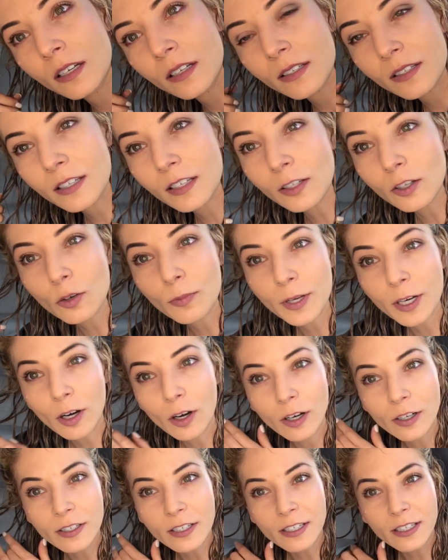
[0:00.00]
It's a little bit
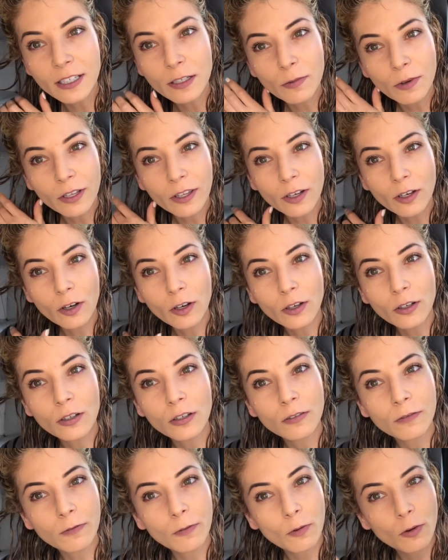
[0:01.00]
hard to see where the
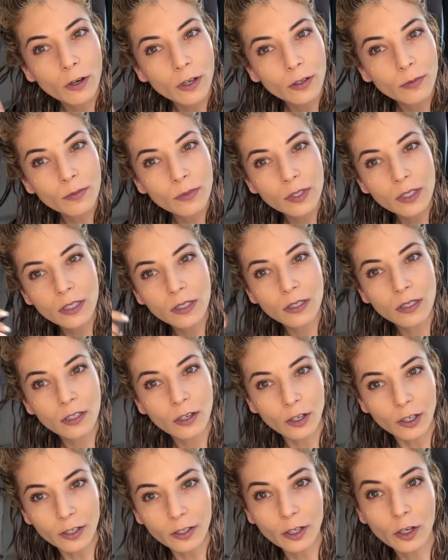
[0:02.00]
curl forms,
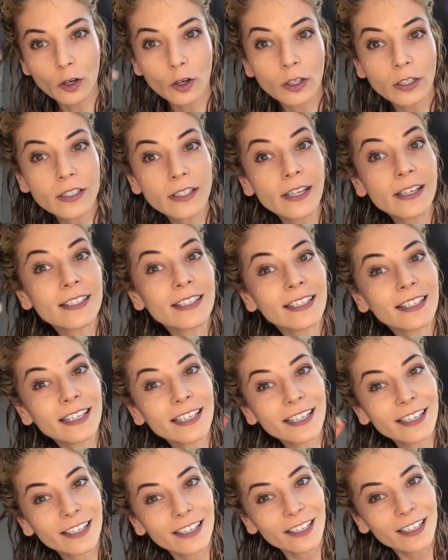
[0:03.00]
or the curl is
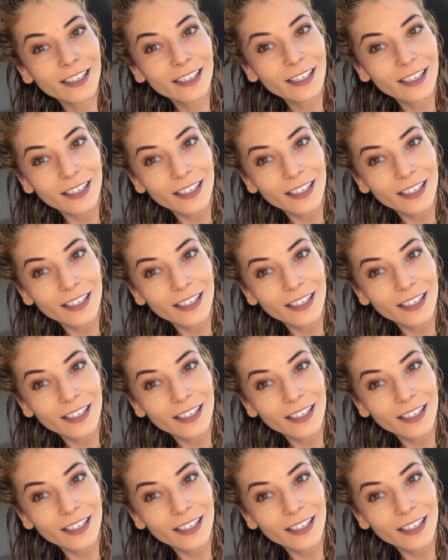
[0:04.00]
isolated